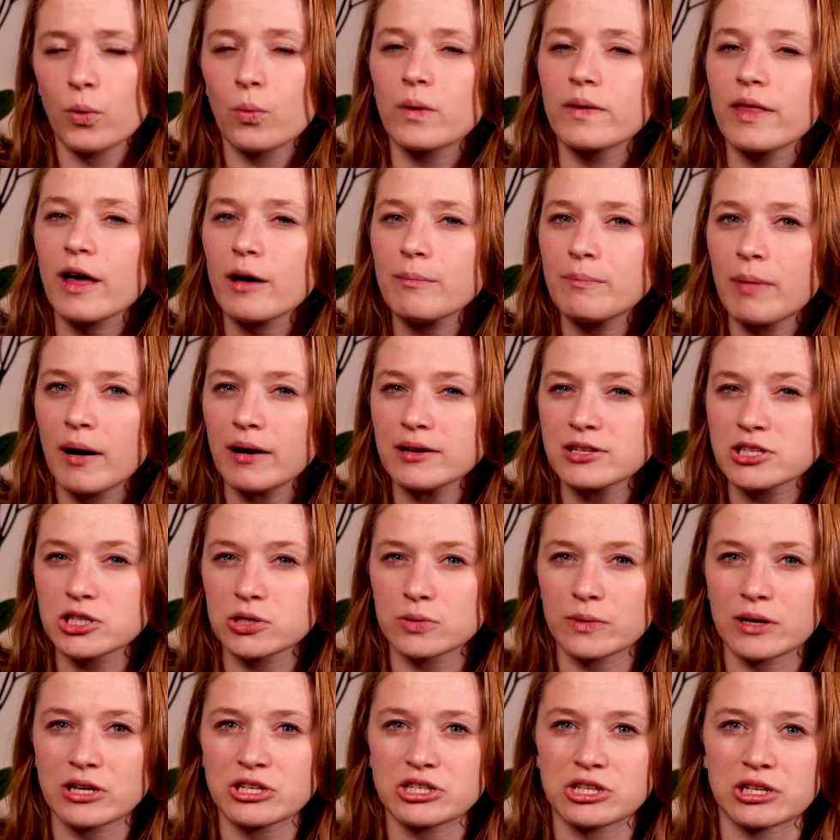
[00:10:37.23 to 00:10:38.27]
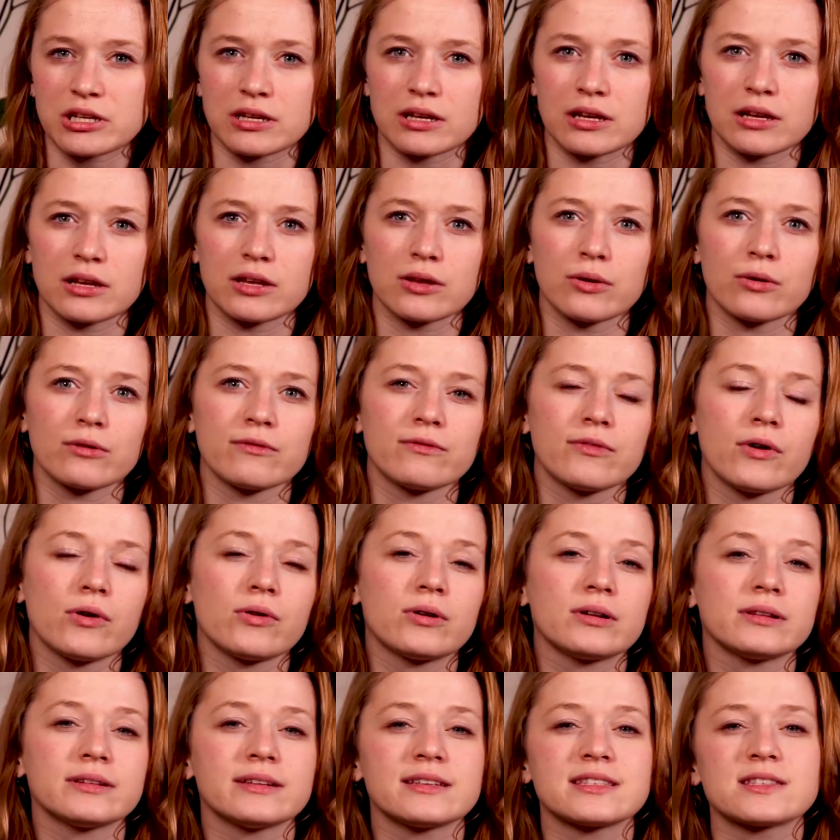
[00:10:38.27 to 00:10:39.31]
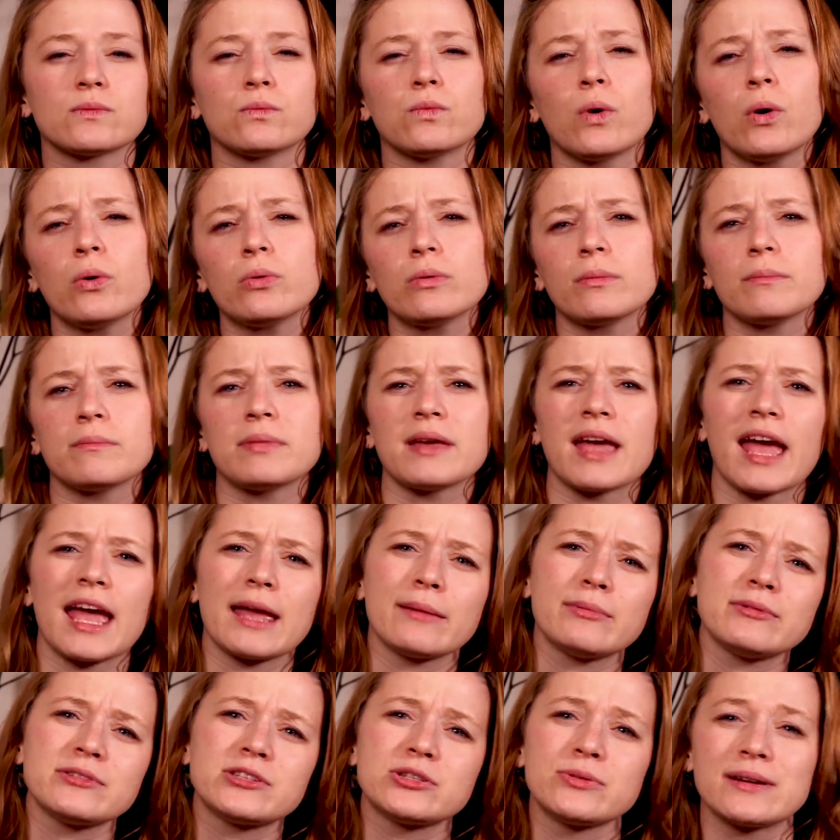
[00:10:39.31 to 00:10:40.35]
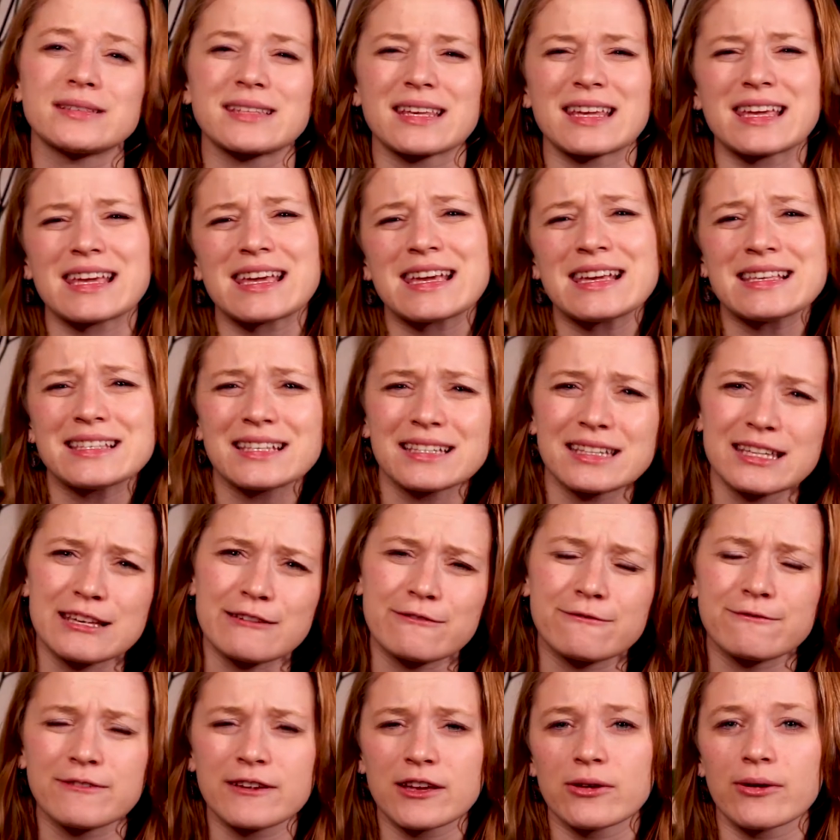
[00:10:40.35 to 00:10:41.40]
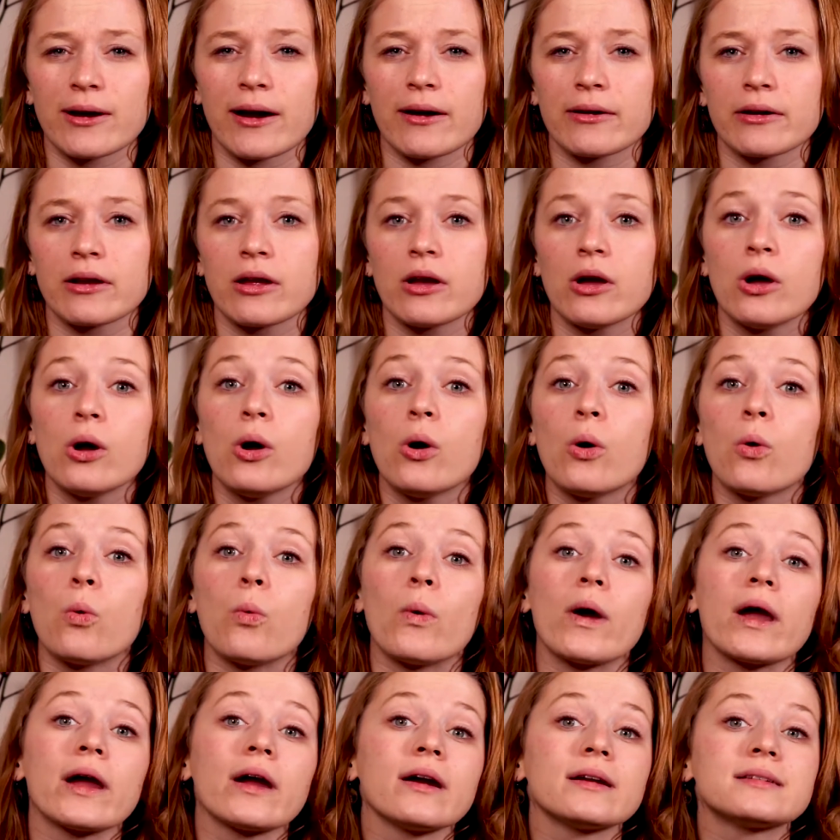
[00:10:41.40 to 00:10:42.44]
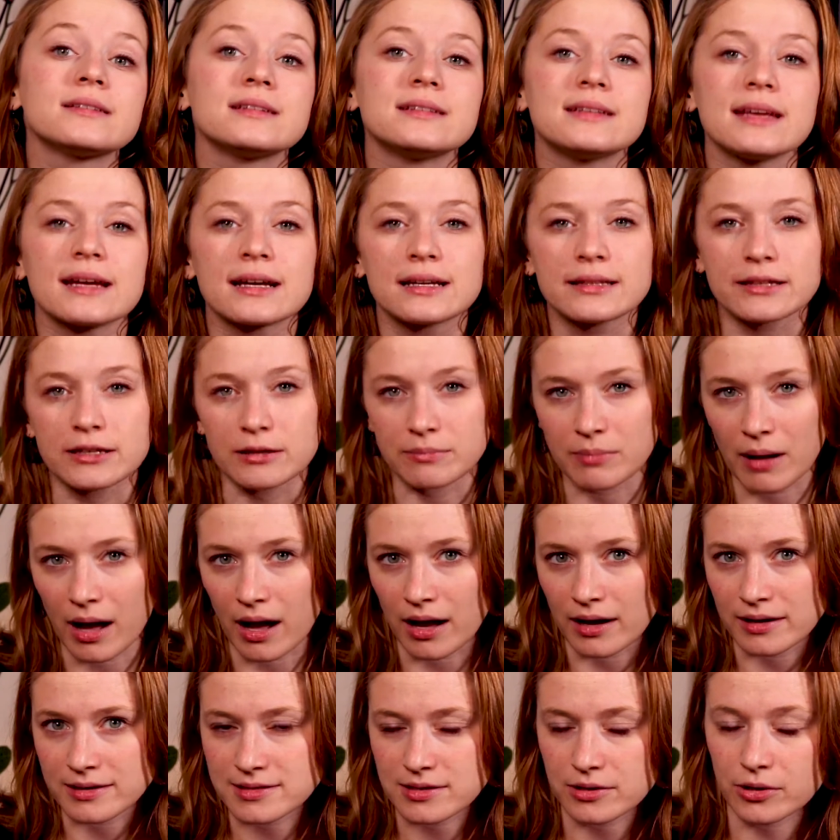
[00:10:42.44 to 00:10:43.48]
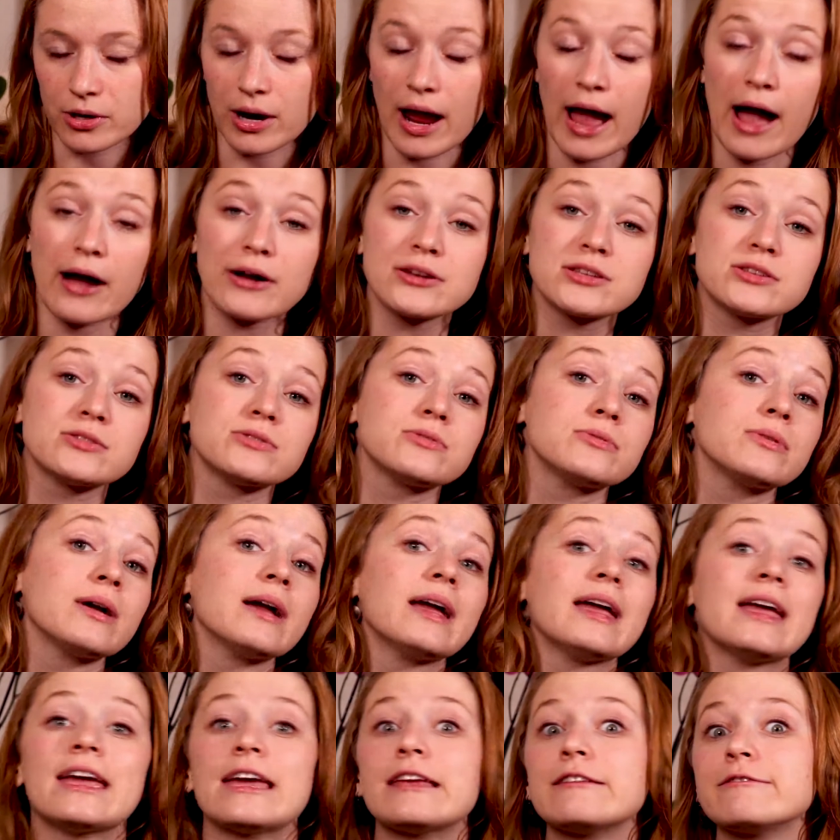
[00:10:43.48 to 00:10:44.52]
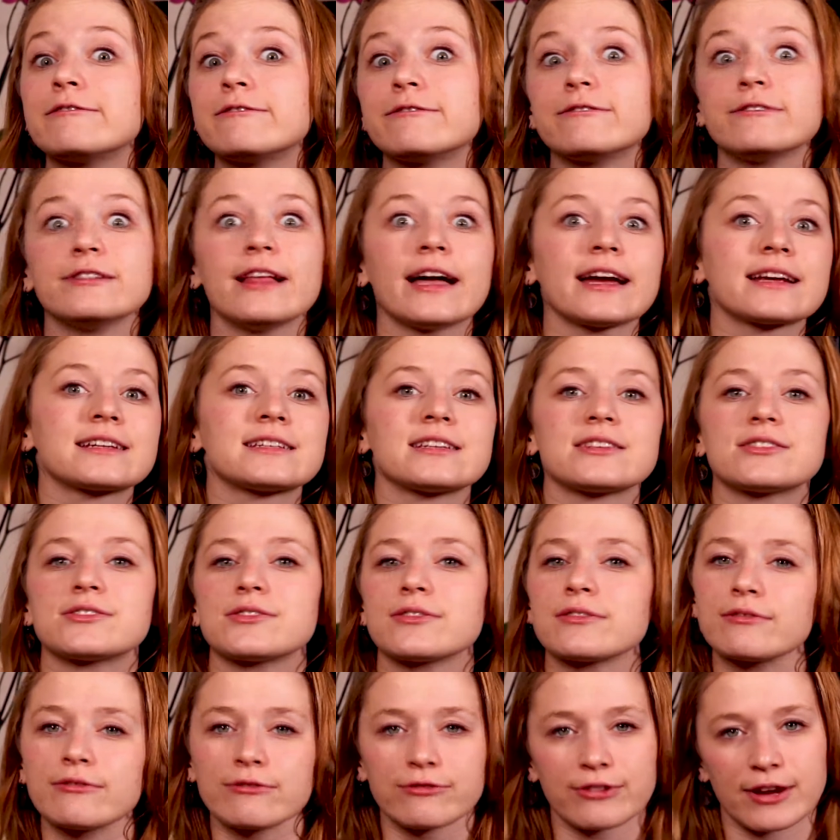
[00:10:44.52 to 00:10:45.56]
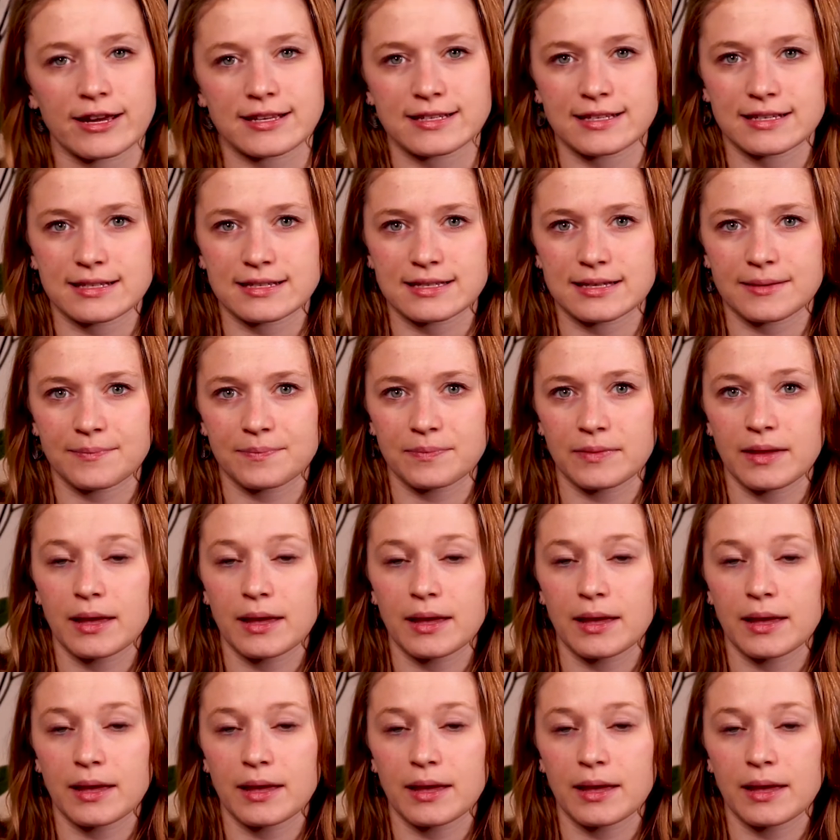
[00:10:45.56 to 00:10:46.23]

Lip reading: Without punctuation, your vocalist won't be able to as easily figure out where to take a little pause or how to inflect certain phrases.